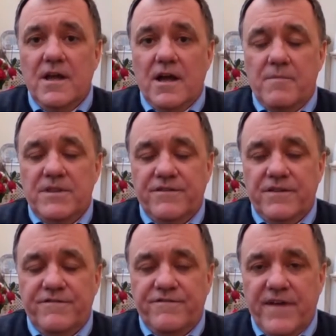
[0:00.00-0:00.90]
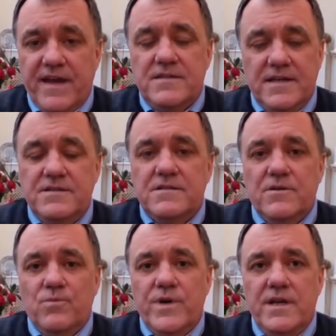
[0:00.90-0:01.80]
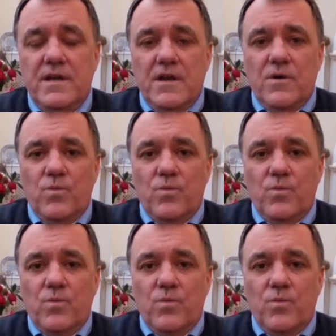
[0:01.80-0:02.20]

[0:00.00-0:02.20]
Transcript: I mean, the fact is that we